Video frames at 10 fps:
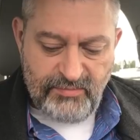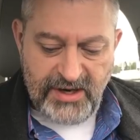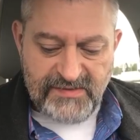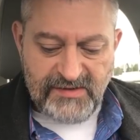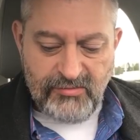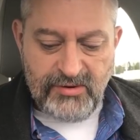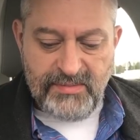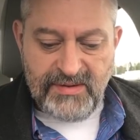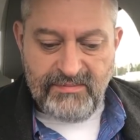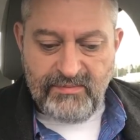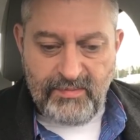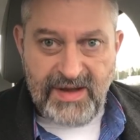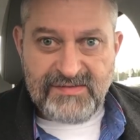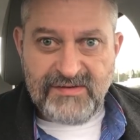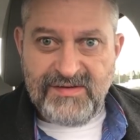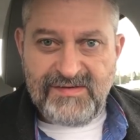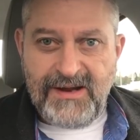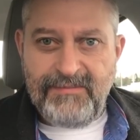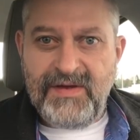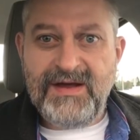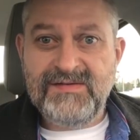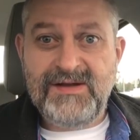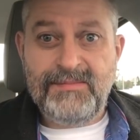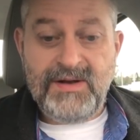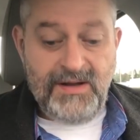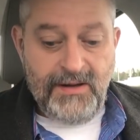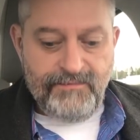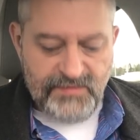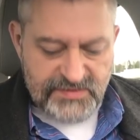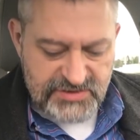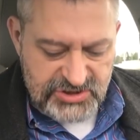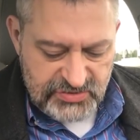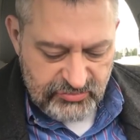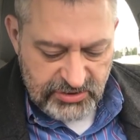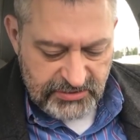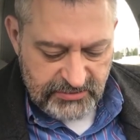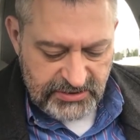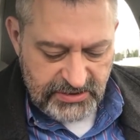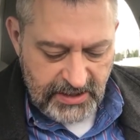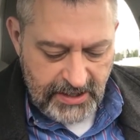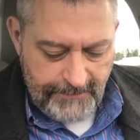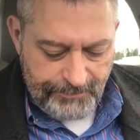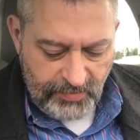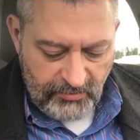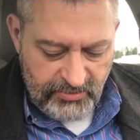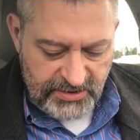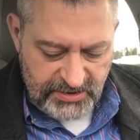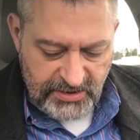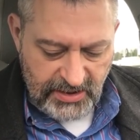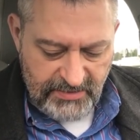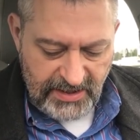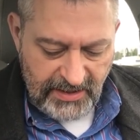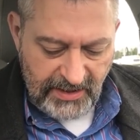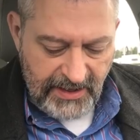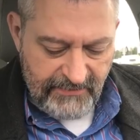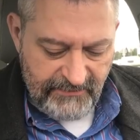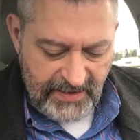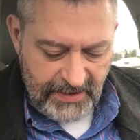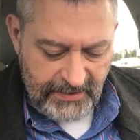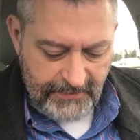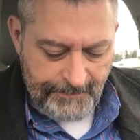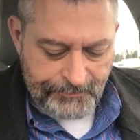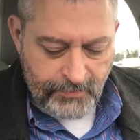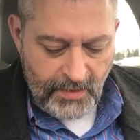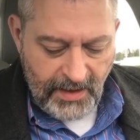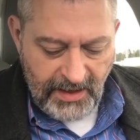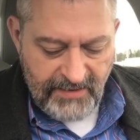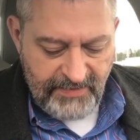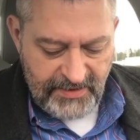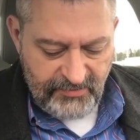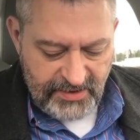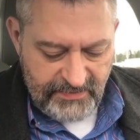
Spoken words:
breasts and it would have been basically the same thing, except this is just really, really, really good. I mean, I love that. I love that